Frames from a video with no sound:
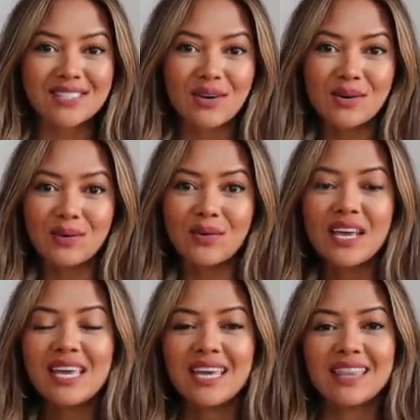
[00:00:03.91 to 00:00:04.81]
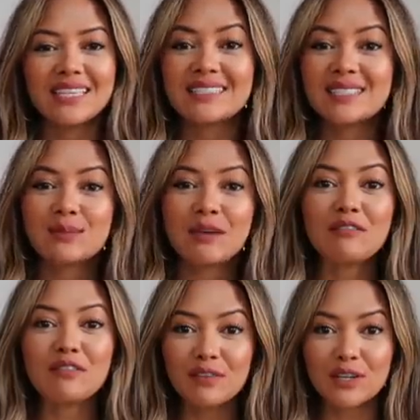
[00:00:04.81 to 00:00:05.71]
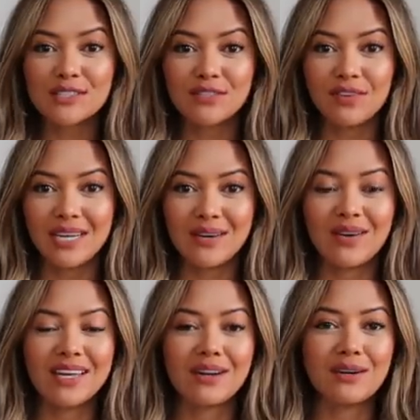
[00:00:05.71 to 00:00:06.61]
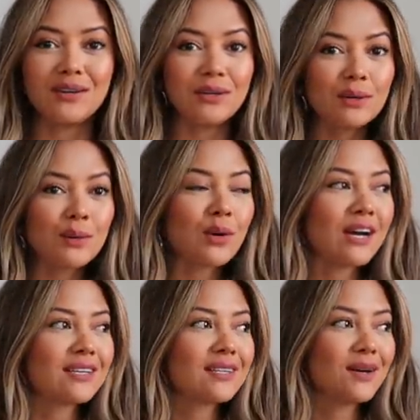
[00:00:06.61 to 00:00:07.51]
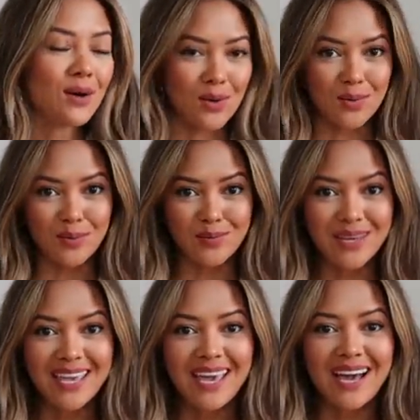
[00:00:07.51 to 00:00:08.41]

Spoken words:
So this is my first video in our new home.